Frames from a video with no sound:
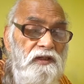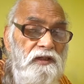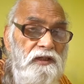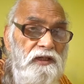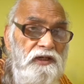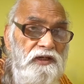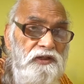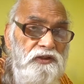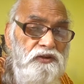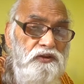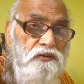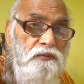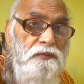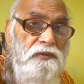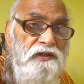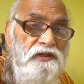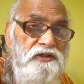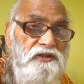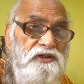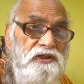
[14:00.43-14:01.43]
each
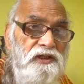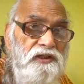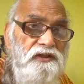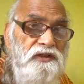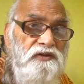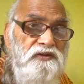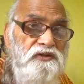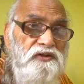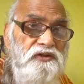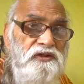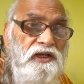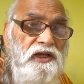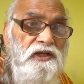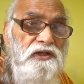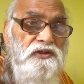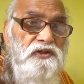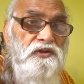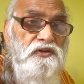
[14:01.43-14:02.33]
Upanishad, the sage,